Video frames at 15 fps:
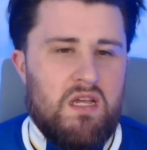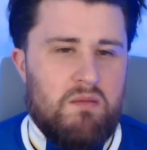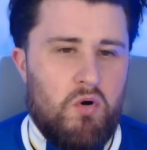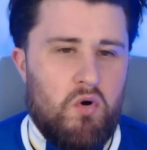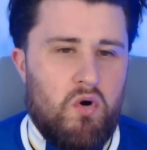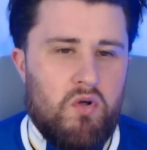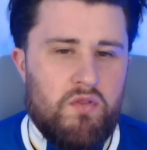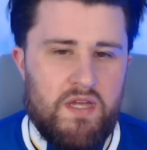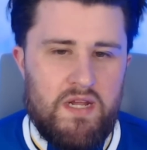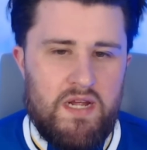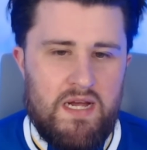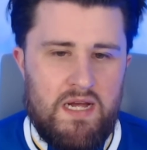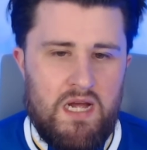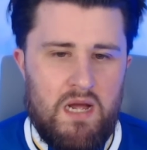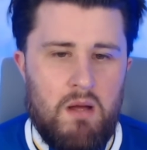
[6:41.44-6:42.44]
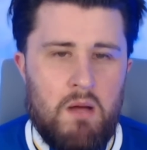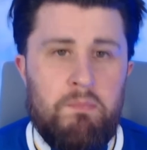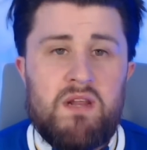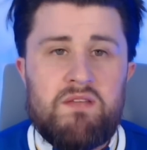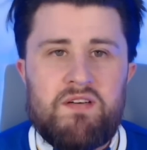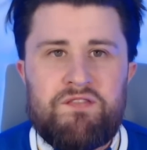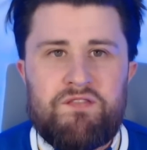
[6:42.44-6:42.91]
more than a
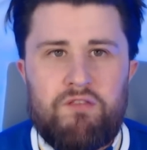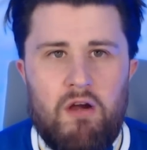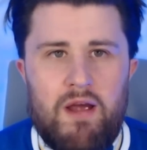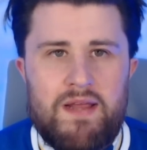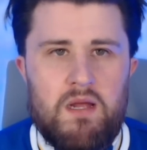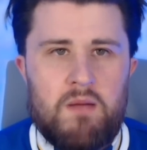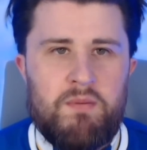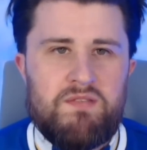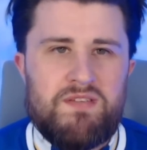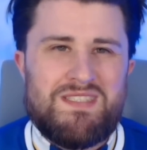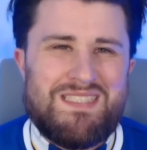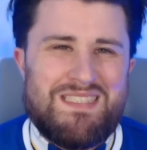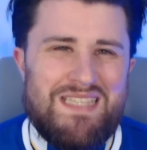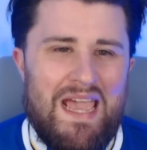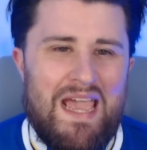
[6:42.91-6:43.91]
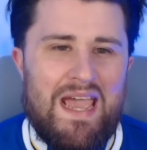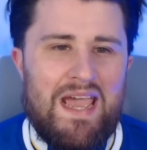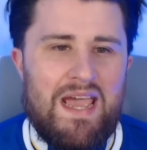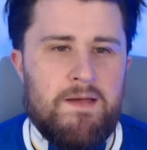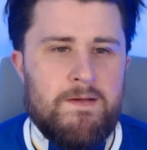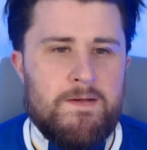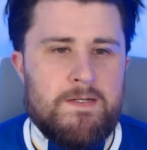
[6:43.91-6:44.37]
bit of a fright, a bit of a
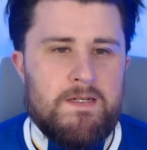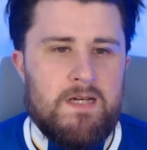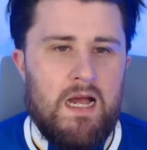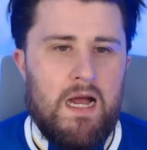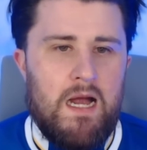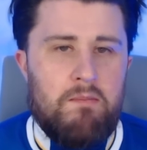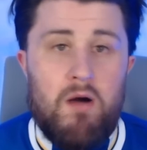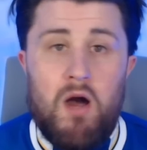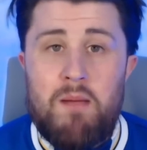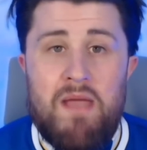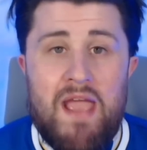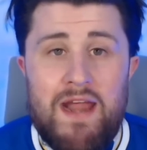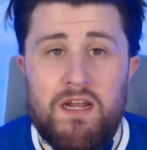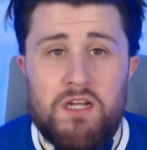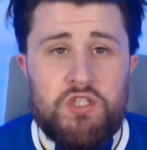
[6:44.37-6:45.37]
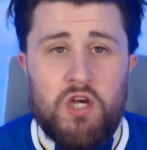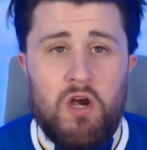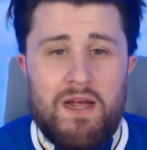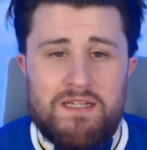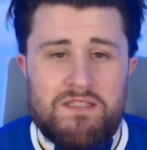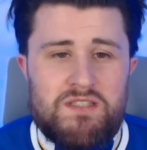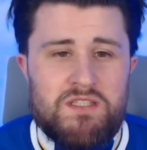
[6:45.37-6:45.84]
scare. I'm
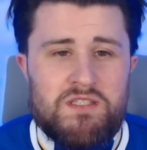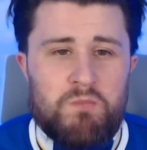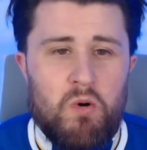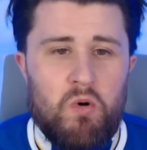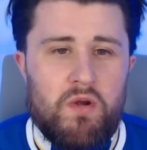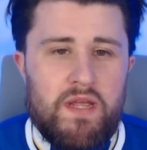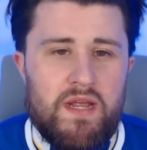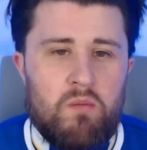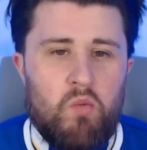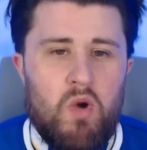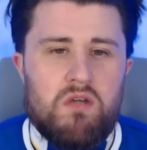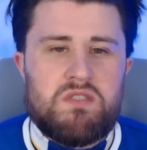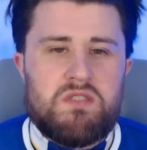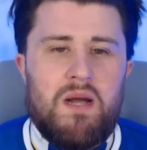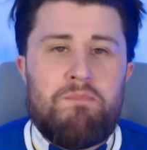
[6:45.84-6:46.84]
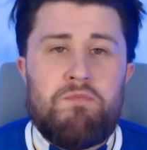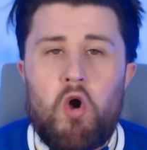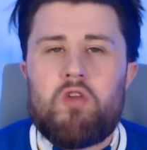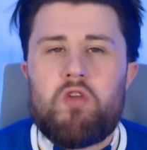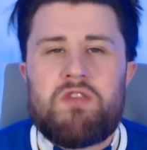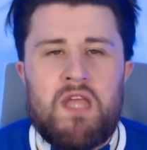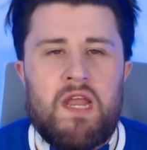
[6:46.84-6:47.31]
energised this morning. And whilst I'm
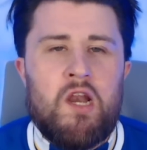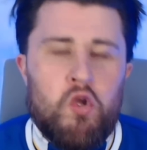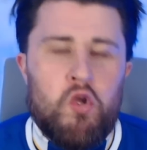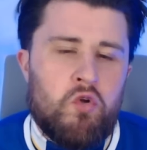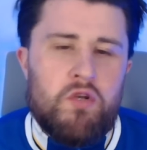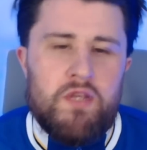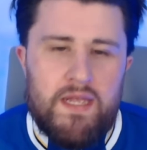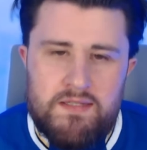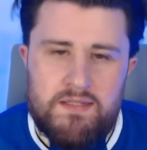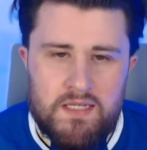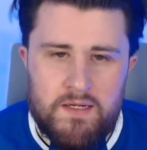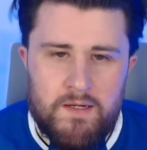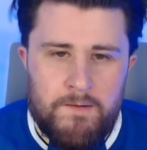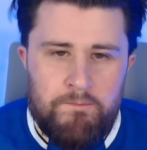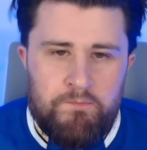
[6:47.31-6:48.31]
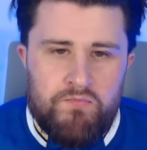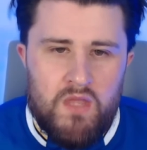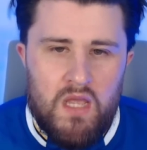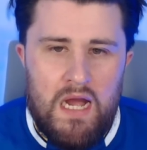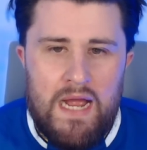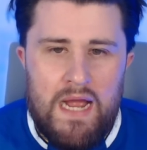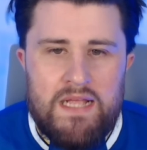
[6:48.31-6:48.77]
not deluded
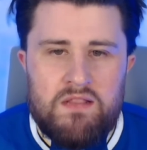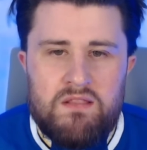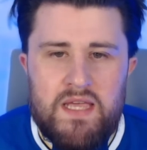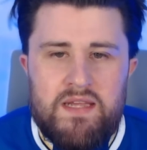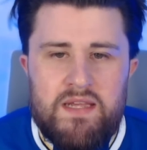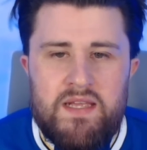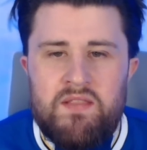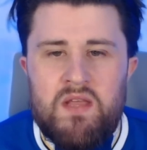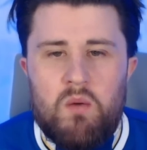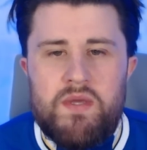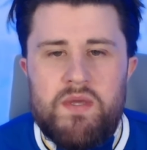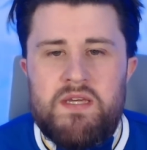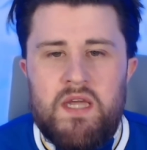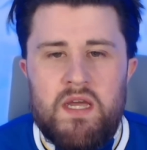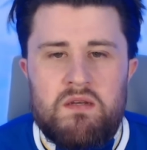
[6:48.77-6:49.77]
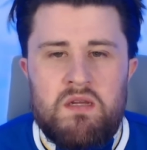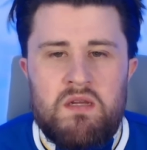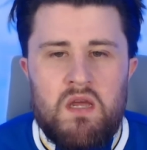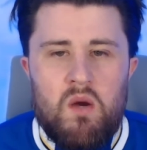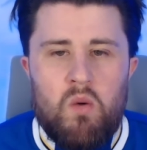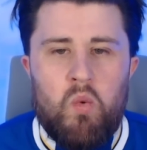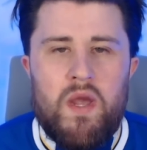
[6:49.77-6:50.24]
in thinking that we can
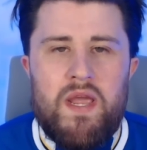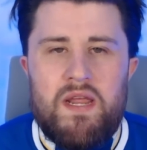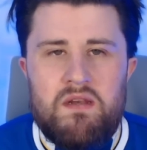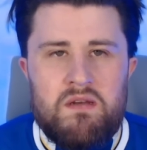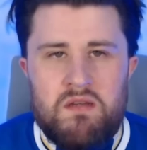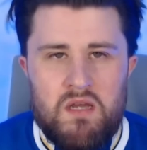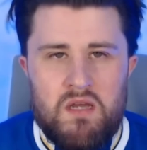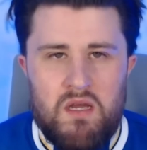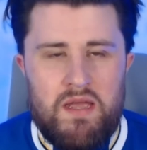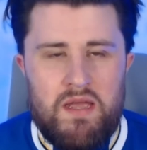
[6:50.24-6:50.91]
win